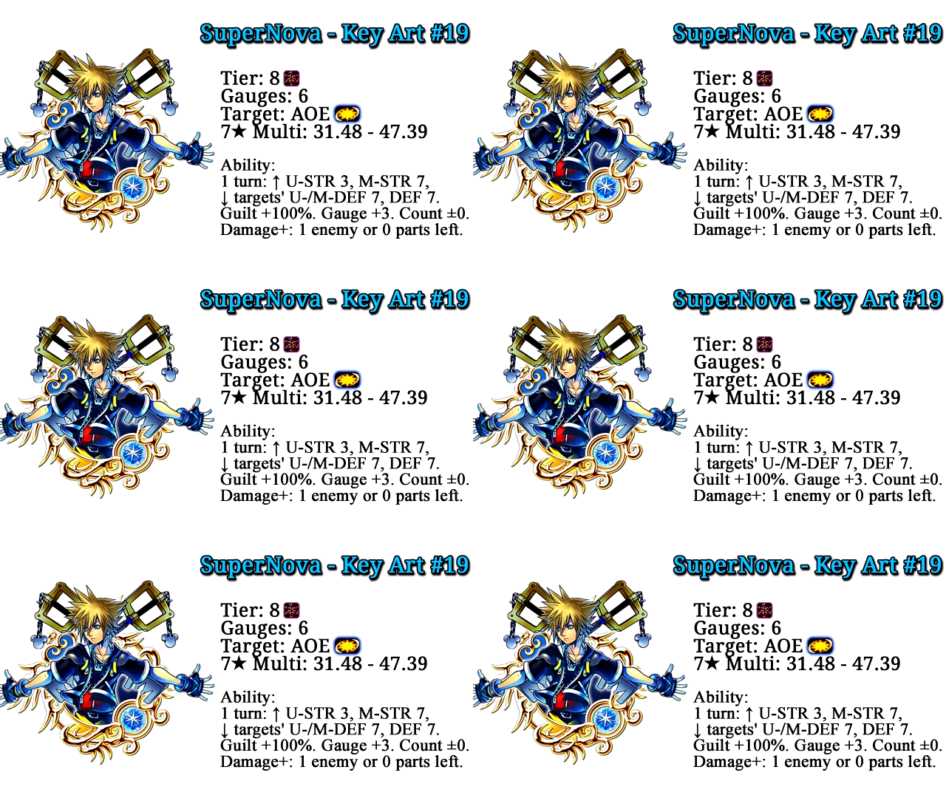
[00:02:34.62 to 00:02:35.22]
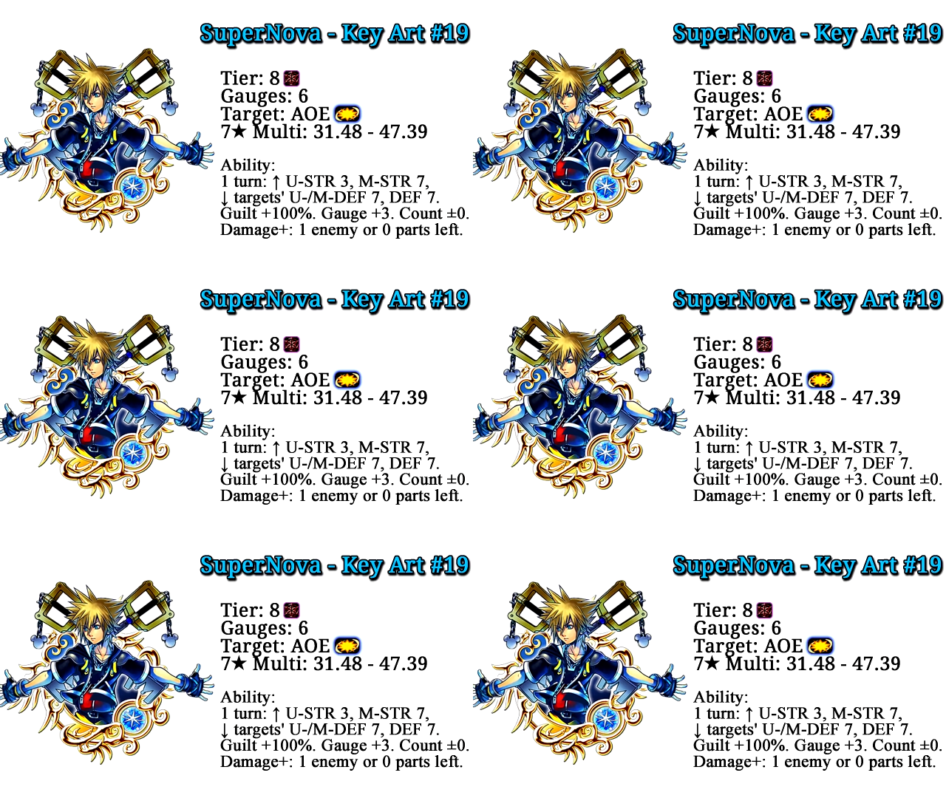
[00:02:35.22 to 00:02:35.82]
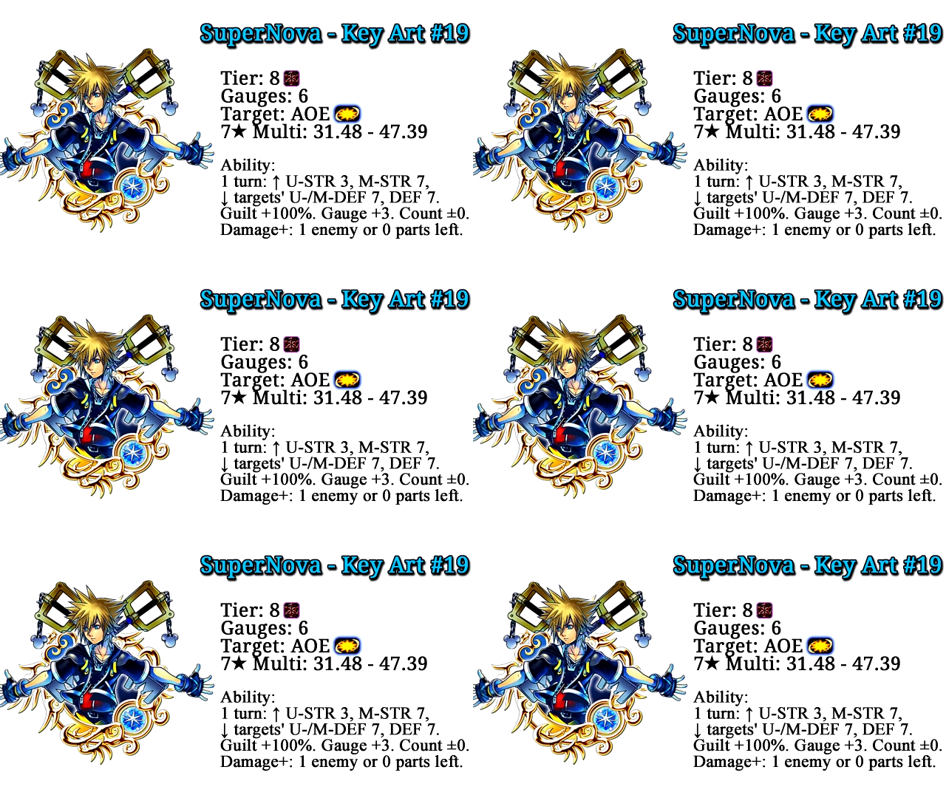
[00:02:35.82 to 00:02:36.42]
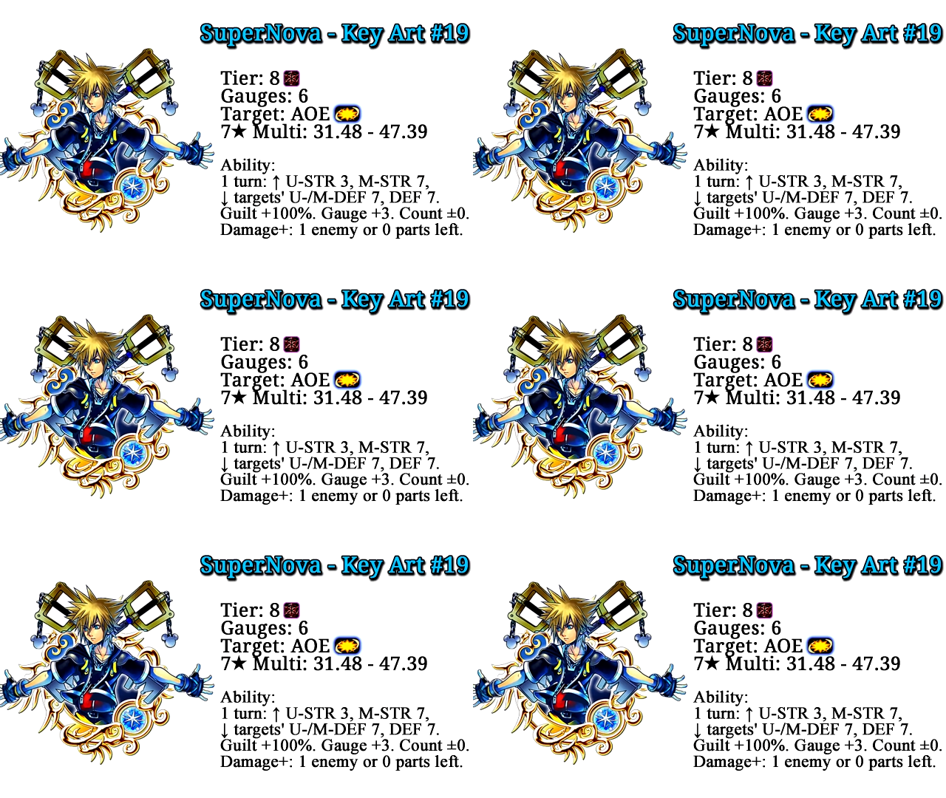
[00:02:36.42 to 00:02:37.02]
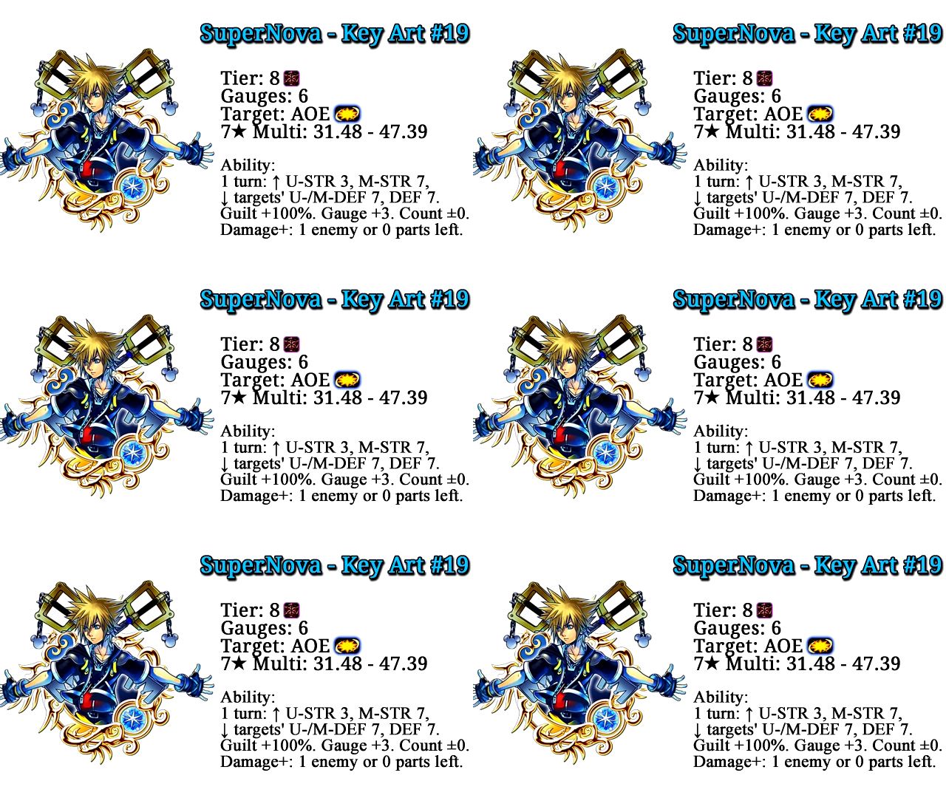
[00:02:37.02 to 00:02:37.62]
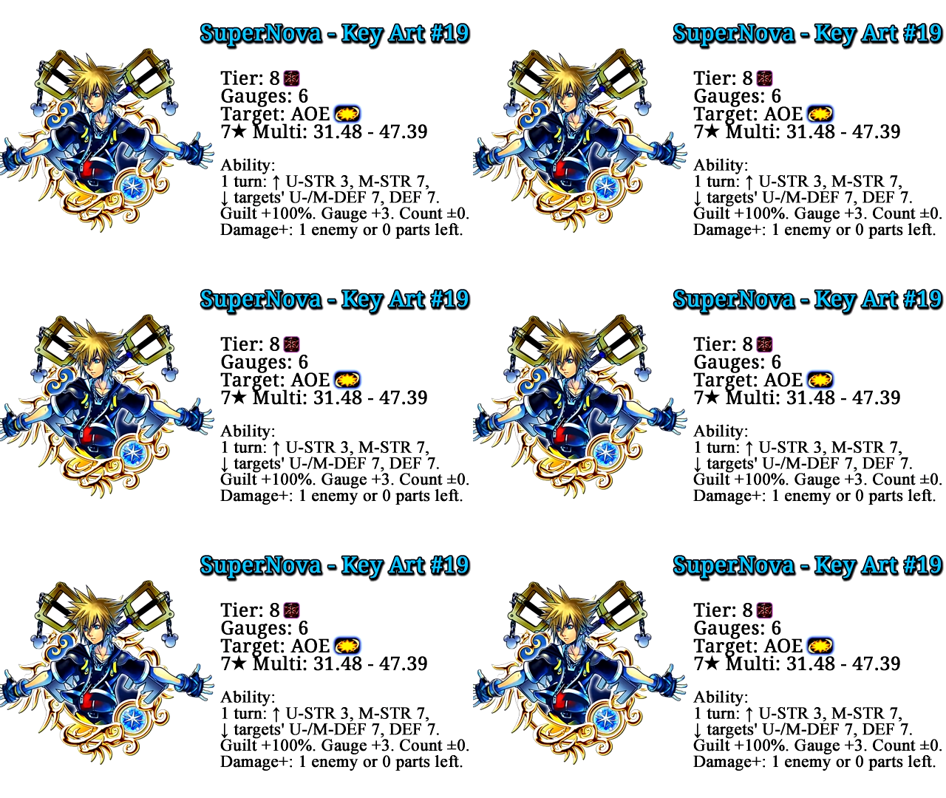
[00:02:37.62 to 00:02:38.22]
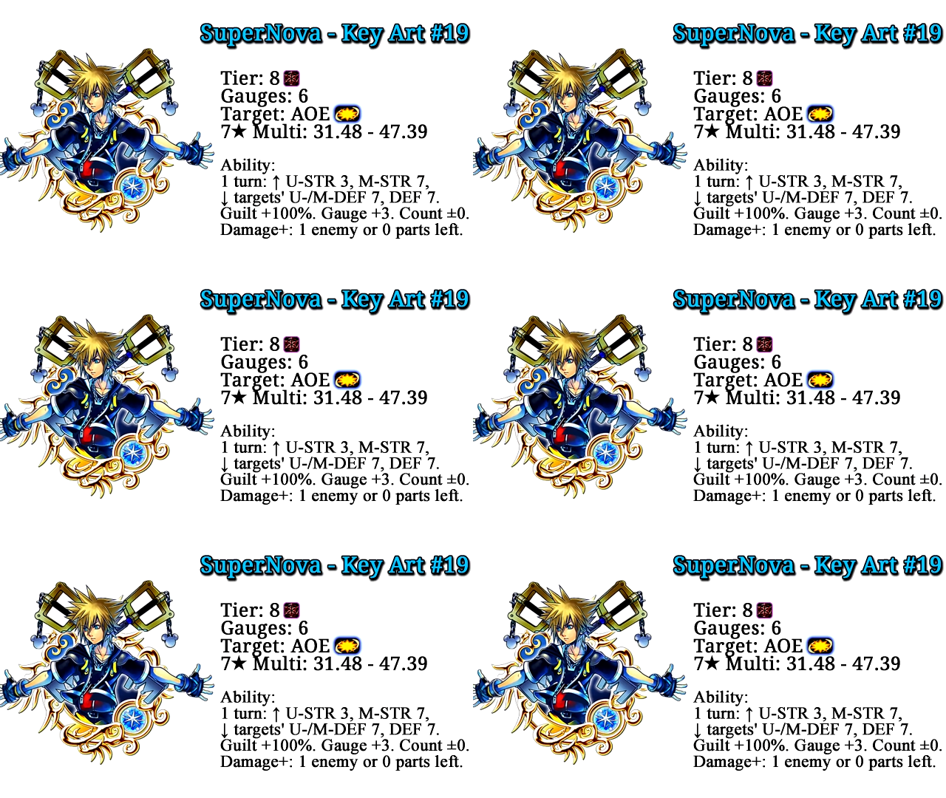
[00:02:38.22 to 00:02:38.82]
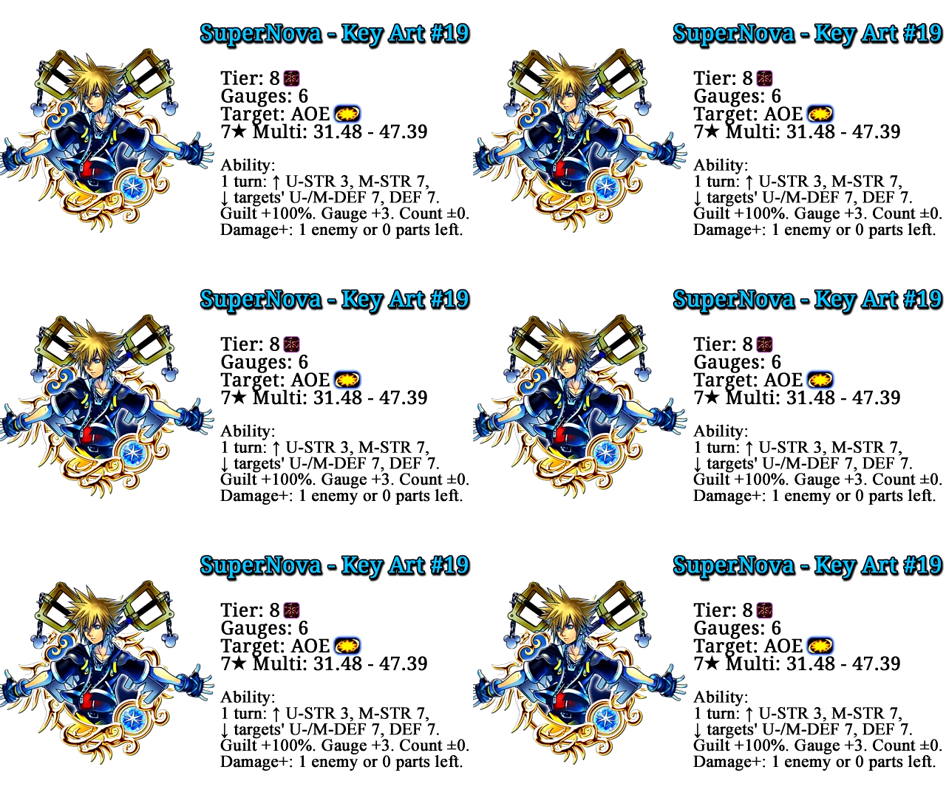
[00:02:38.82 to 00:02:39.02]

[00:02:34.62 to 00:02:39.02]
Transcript: Nobody's mouth can be seen.